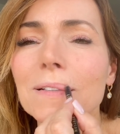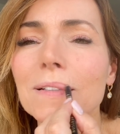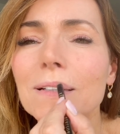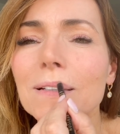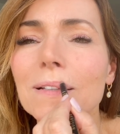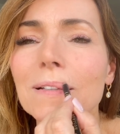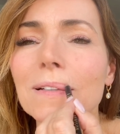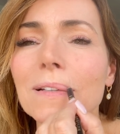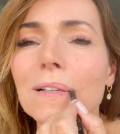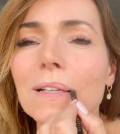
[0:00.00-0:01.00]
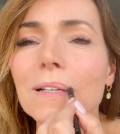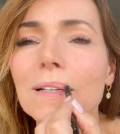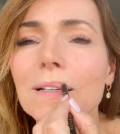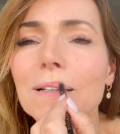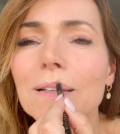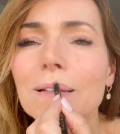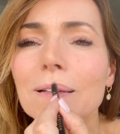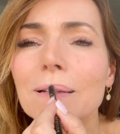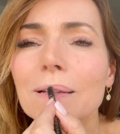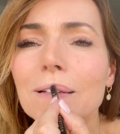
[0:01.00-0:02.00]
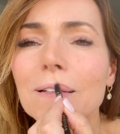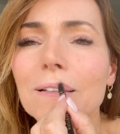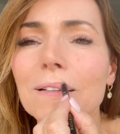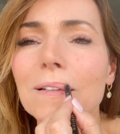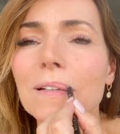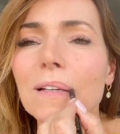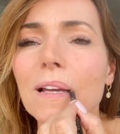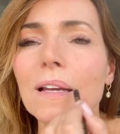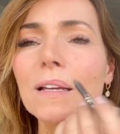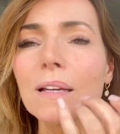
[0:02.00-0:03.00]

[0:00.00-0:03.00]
[no speech]